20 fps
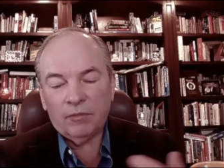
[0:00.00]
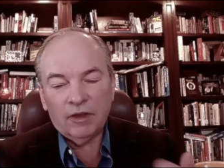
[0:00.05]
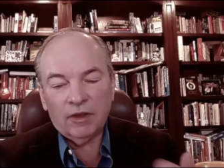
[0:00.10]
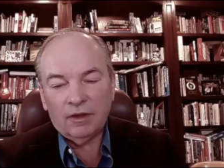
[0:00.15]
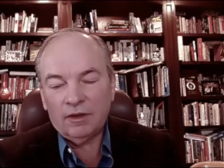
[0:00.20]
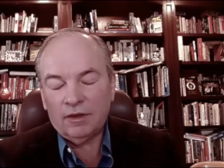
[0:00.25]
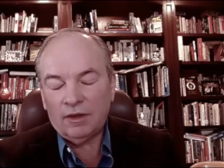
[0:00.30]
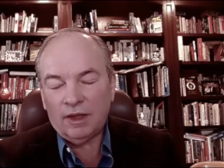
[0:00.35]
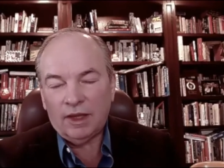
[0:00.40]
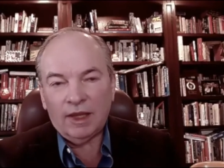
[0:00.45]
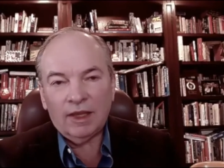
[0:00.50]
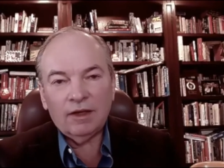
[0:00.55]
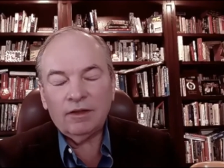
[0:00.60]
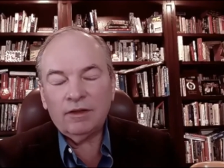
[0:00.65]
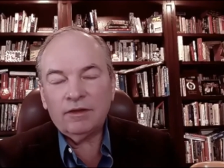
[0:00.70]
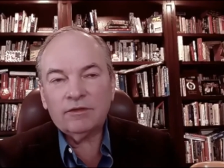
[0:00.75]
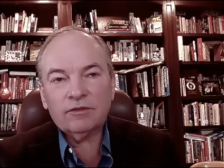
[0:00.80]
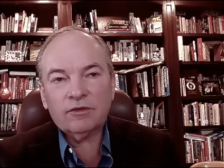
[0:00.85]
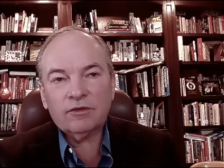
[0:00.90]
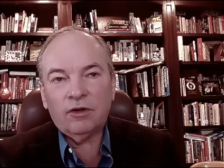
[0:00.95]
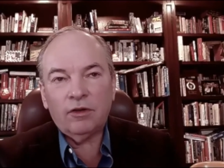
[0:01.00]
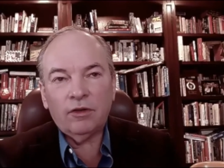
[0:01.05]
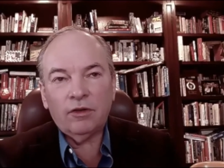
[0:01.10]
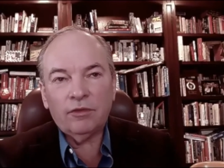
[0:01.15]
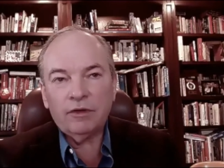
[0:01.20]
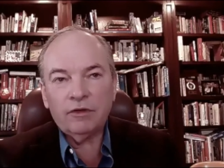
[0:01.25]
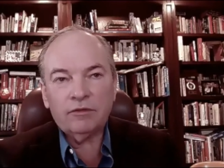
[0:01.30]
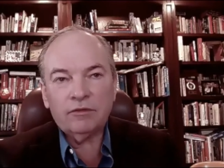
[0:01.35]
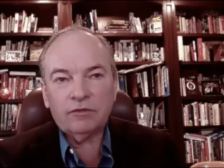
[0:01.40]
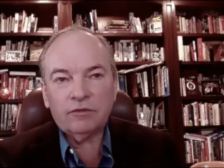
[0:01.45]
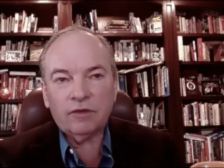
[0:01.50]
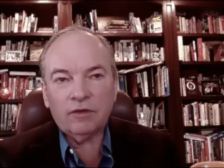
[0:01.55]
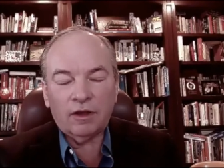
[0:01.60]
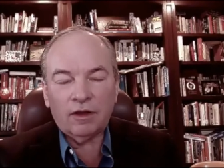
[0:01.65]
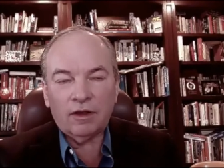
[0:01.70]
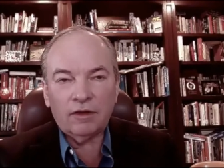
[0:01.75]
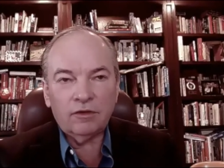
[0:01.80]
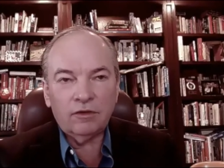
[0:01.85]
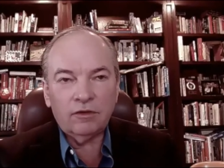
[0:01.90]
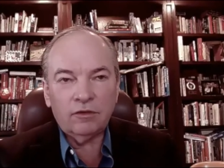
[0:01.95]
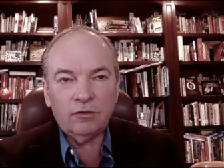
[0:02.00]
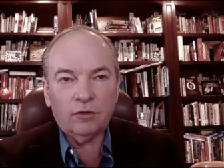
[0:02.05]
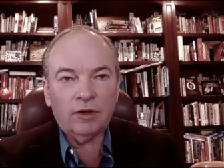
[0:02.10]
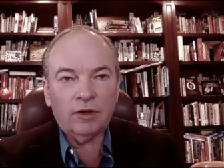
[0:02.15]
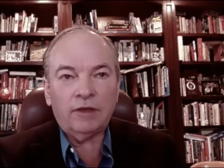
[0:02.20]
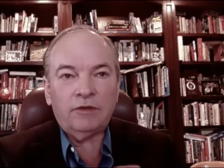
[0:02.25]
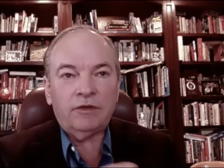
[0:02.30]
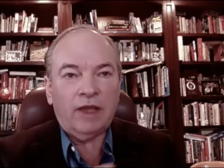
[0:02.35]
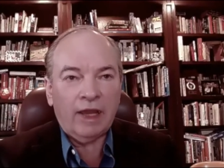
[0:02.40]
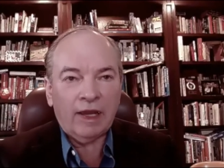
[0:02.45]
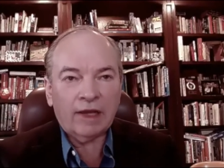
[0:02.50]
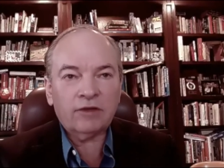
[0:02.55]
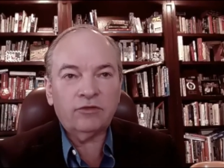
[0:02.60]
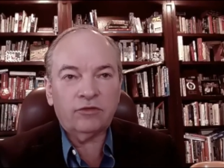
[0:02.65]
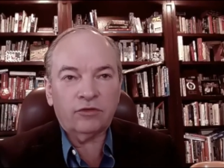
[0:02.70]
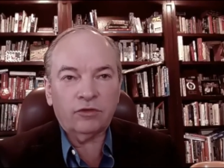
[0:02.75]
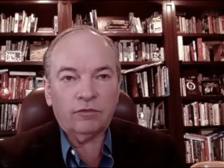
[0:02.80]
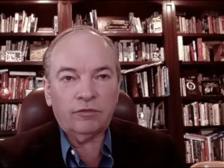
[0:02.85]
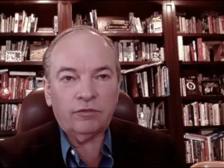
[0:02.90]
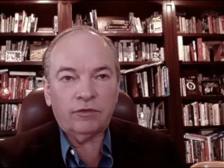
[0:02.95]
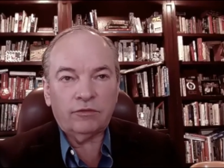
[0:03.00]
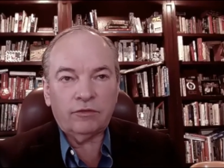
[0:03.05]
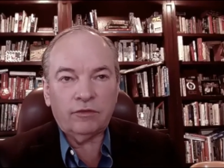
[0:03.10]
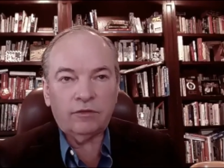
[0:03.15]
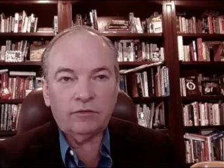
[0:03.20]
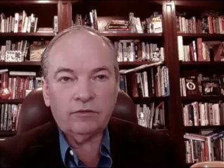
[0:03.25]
Analysts call this your attack surfaces